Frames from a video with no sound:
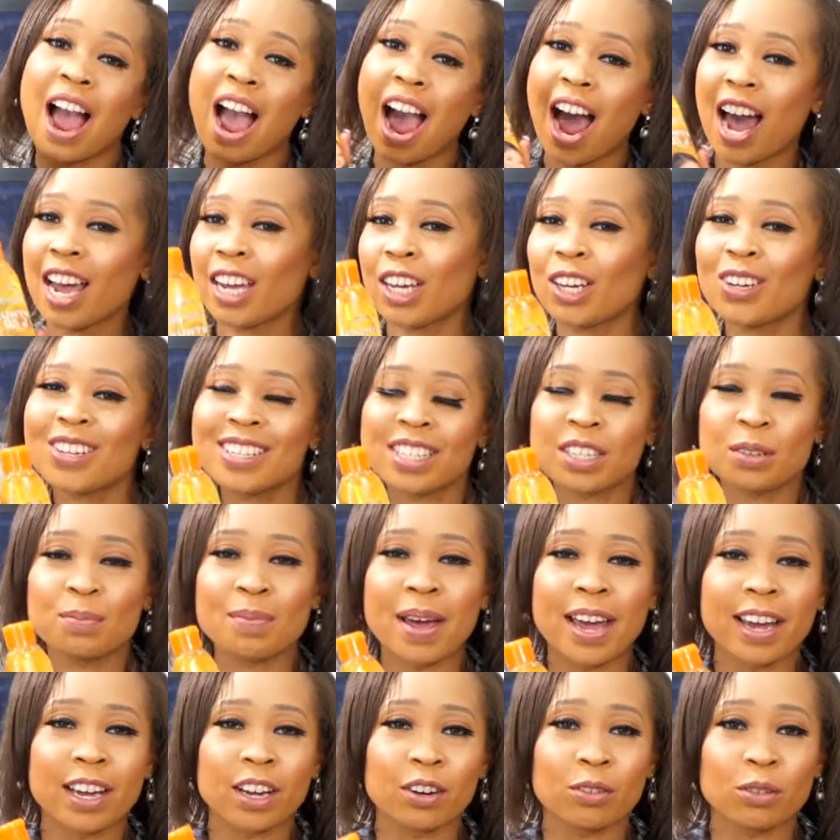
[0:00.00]
I use the
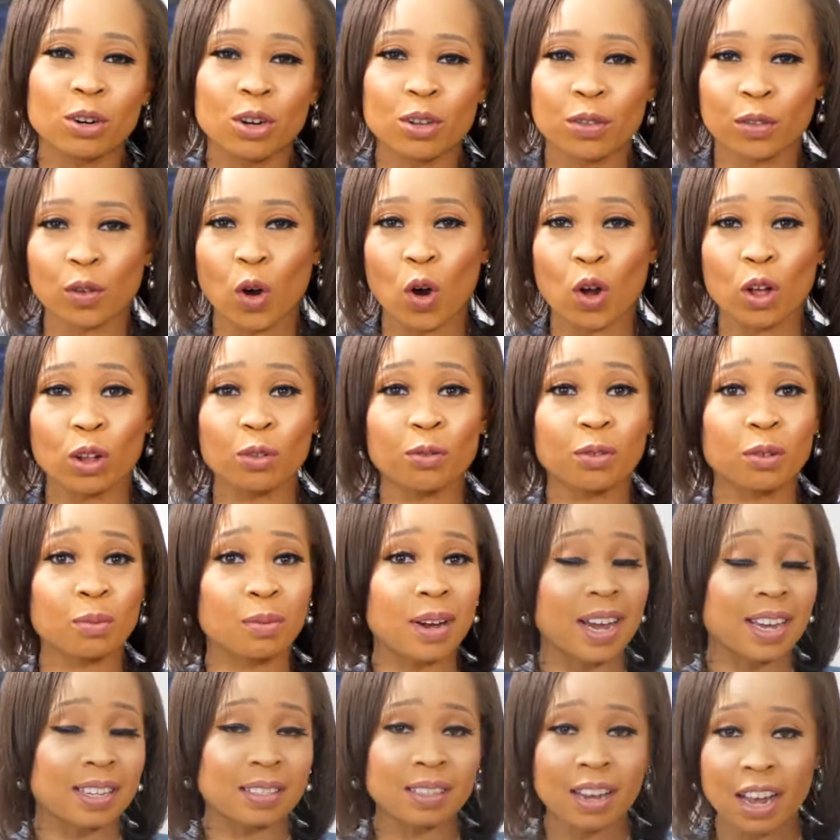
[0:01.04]
MegaGrowth oil for
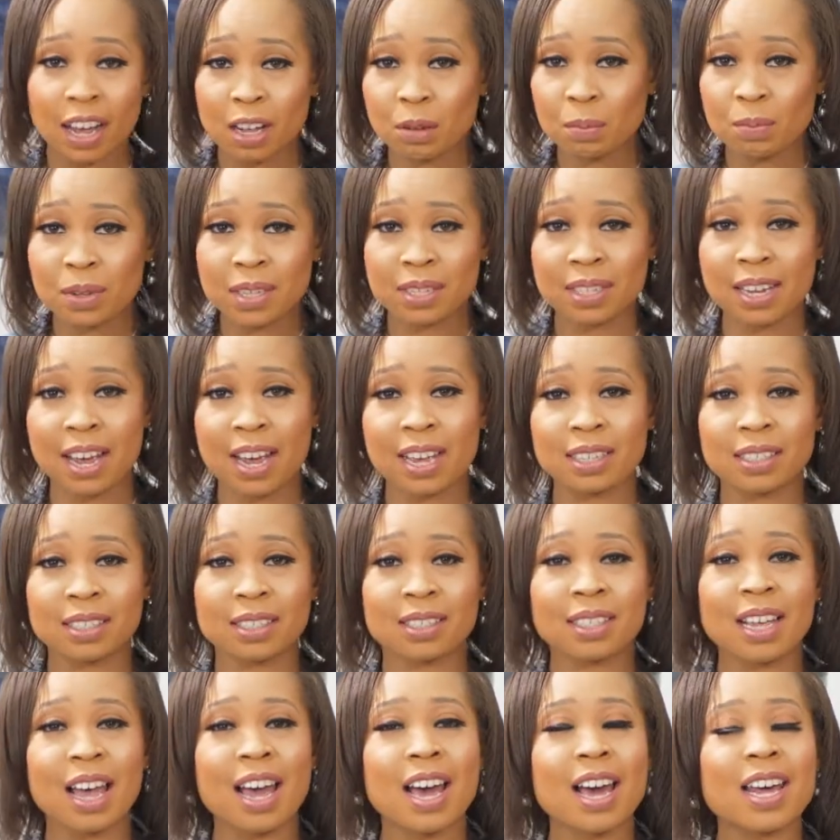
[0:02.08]
my scalp
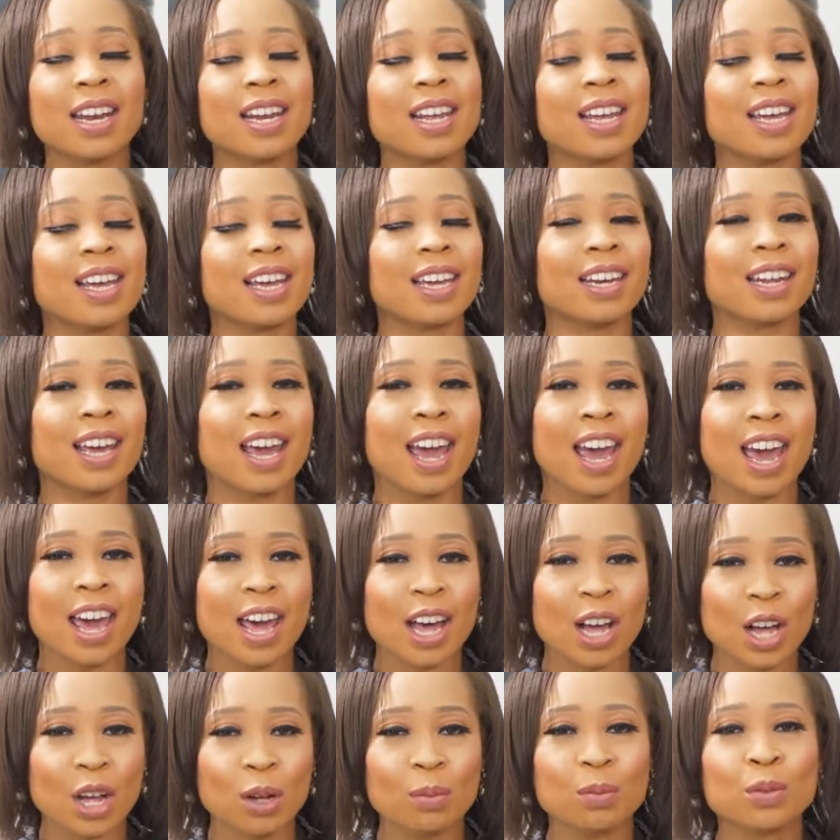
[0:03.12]
massages, and it
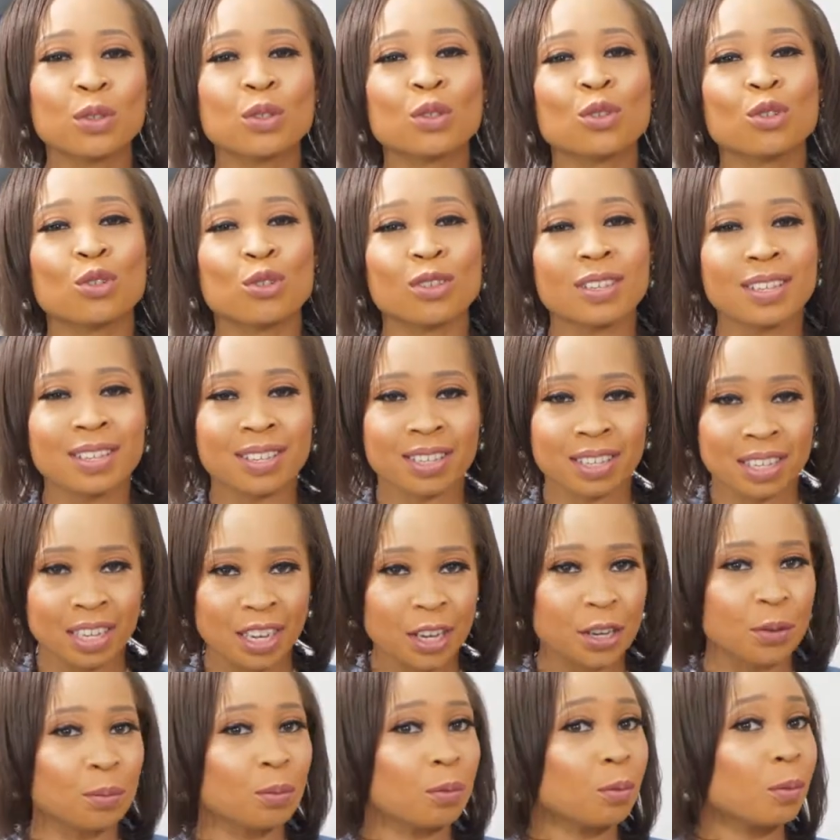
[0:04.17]
helps to
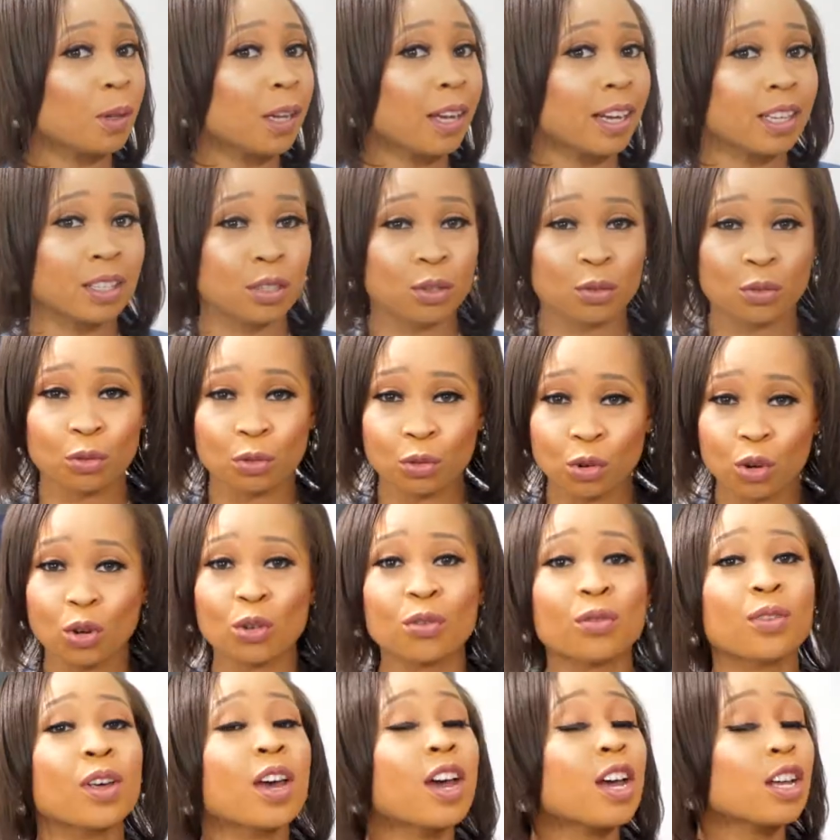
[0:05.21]
stimulate
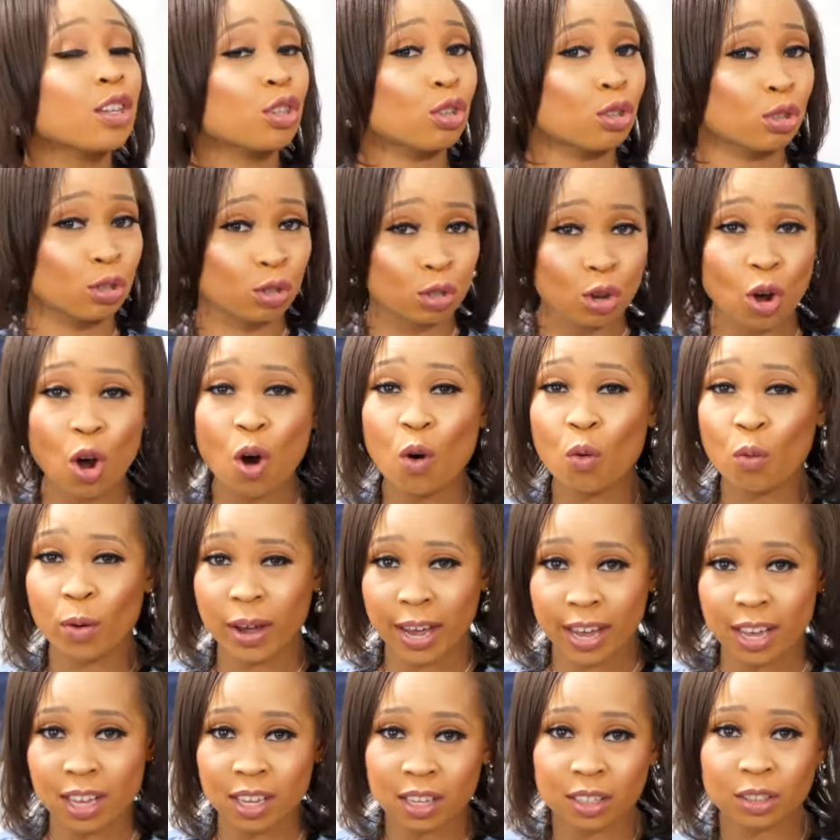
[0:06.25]
growth so
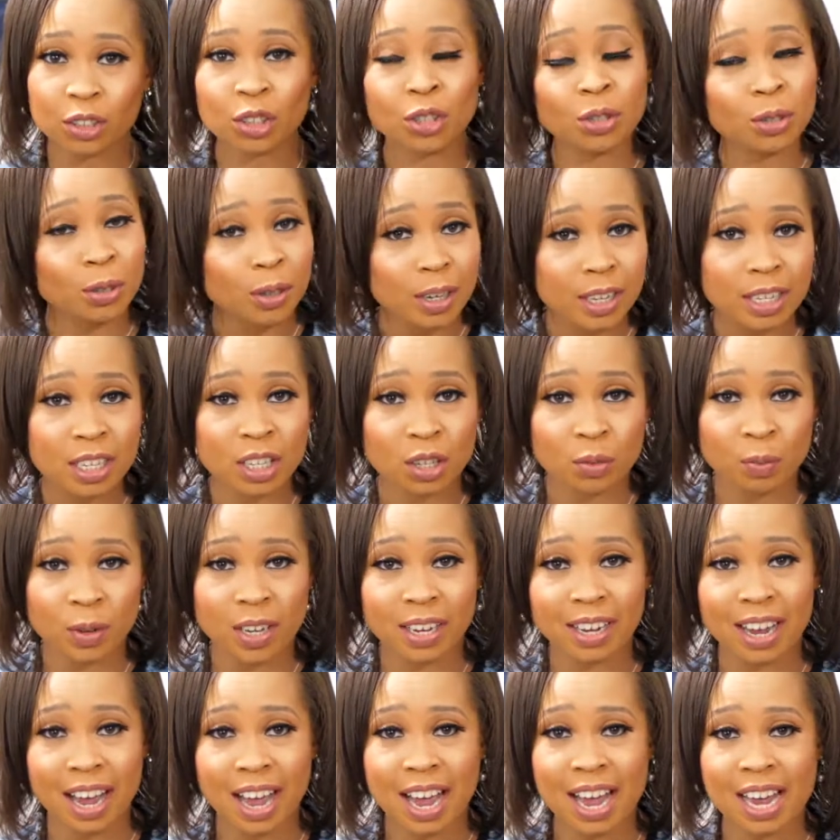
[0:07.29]
well. Trust
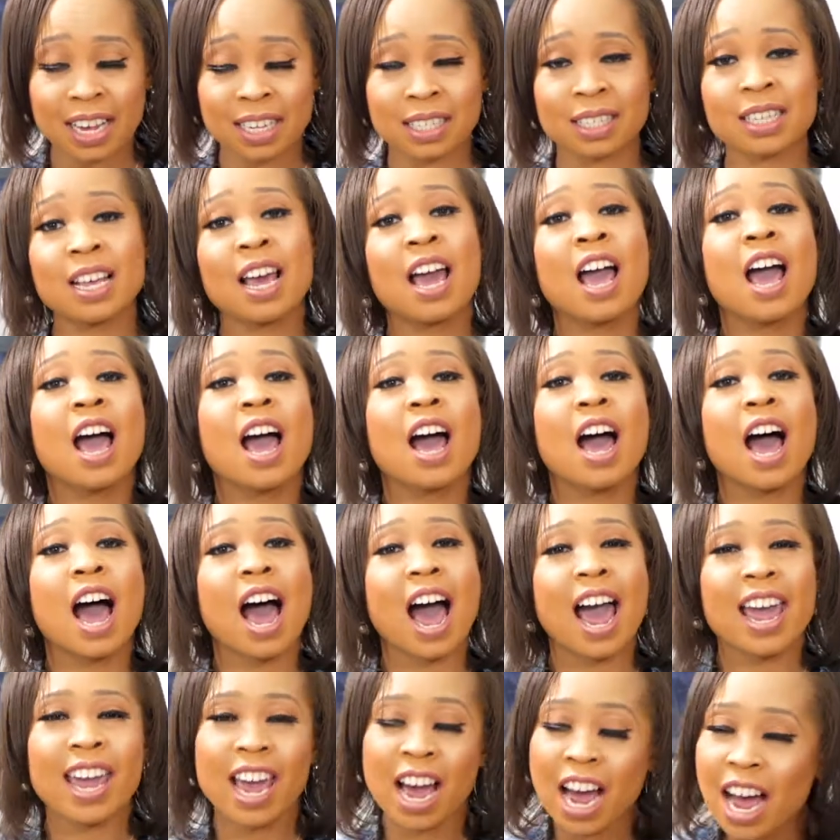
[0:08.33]
me guys,
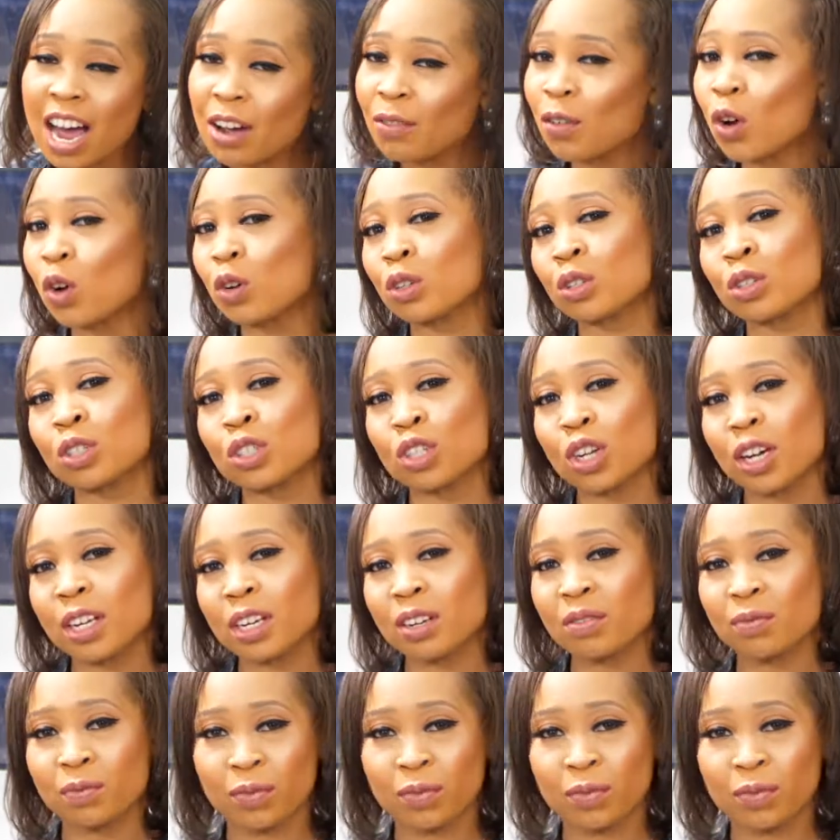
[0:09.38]
I have also done a